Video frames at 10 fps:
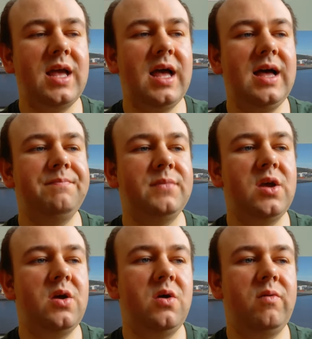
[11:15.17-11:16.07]
Um,
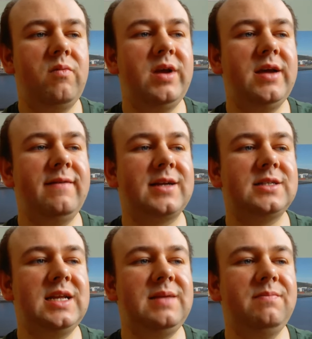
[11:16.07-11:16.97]
we are
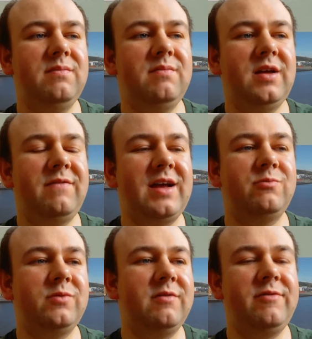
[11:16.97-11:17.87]
actually
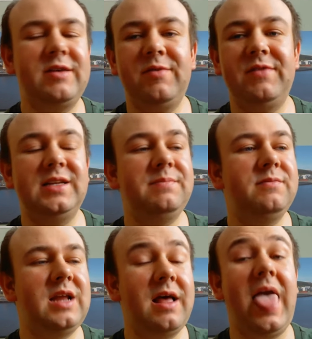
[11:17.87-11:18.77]
effect,
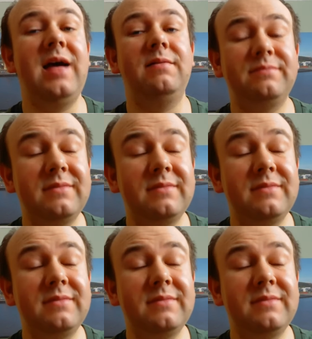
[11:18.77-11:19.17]
equivalent, uh, uh,